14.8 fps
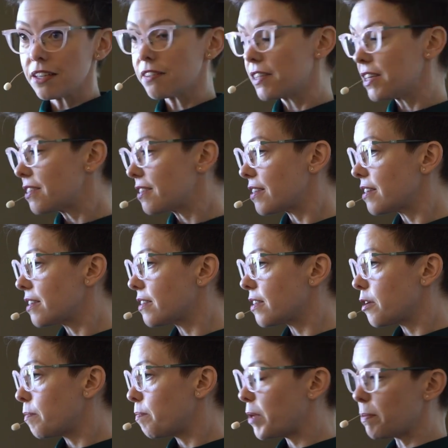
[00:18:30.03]
This
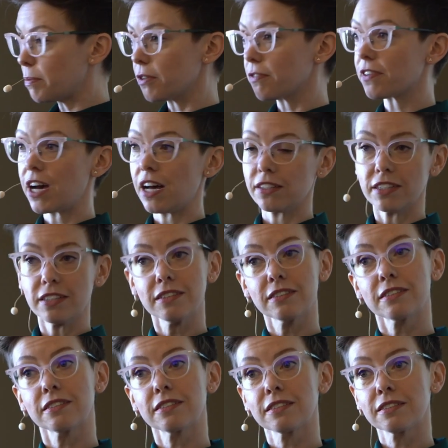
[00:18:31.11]
is people of
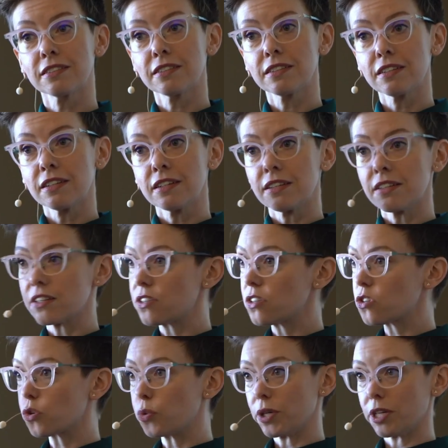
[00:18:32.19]
color. This
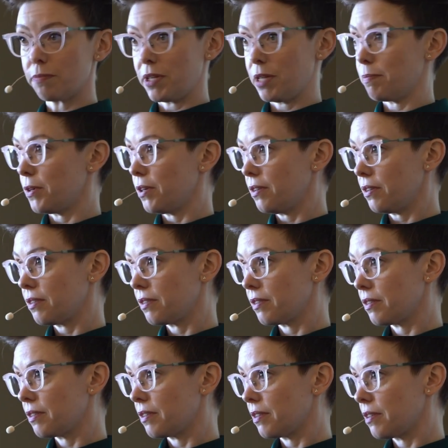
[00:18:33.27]
is queer people.
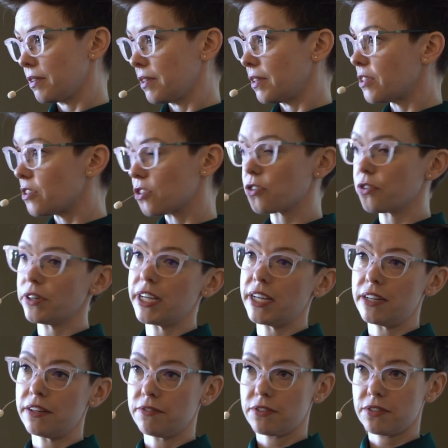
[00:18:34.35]
This is
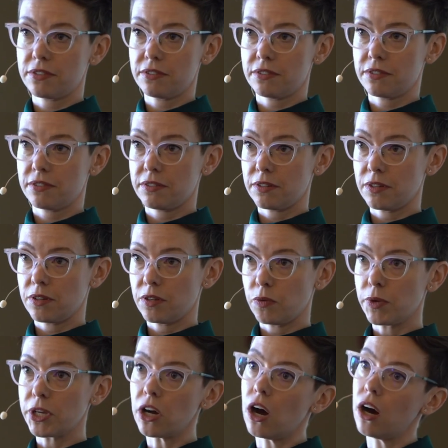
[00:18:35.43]
creatives.
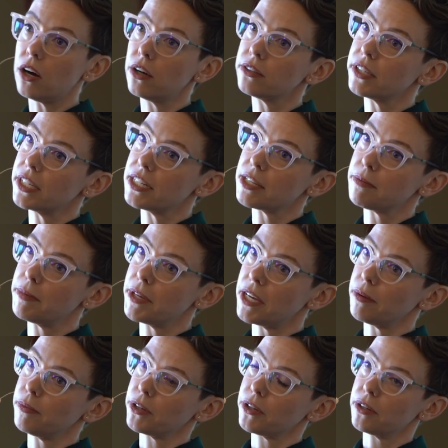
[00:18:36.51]
We all need to be
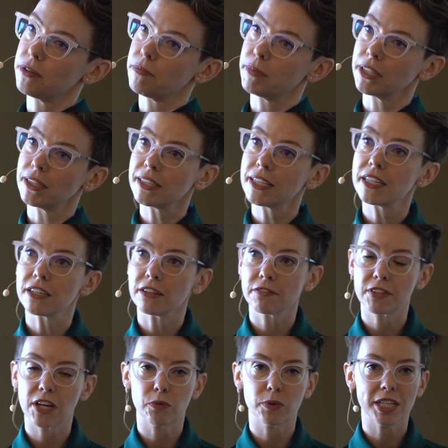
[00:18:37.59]
able to
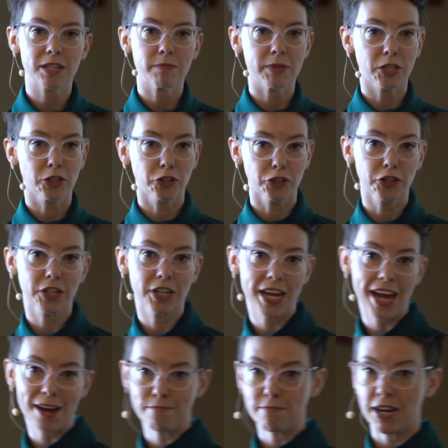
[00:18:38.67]
believe that we can be good
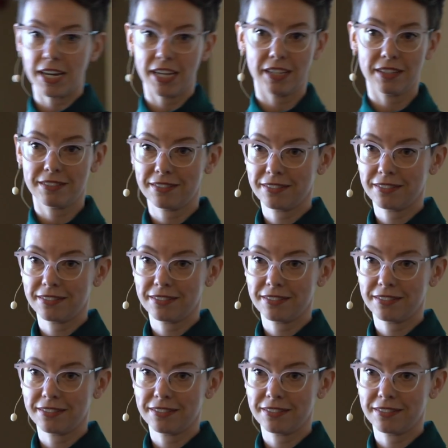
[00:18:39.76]
at money.